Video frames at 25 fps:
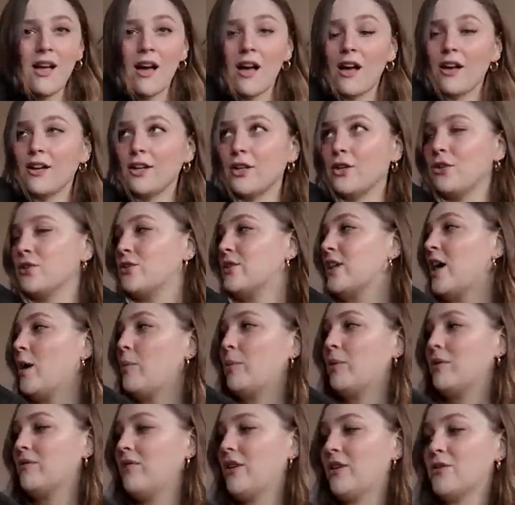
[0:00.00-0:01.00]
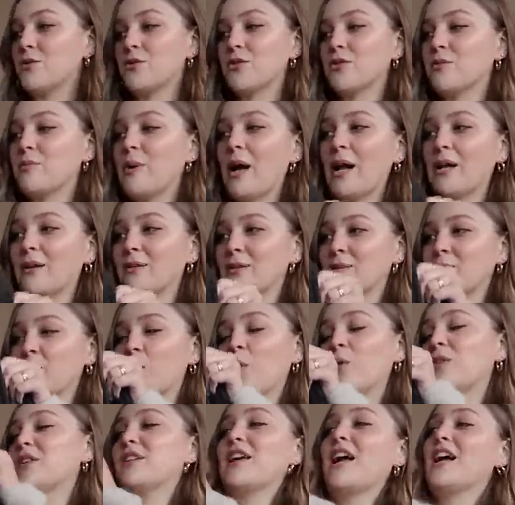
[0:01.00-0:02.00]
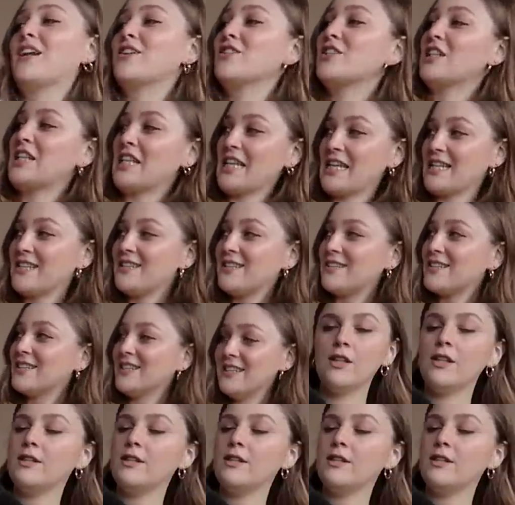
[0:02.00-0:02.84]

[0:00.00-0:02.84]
a good couple of hundred pounds more than it actually is.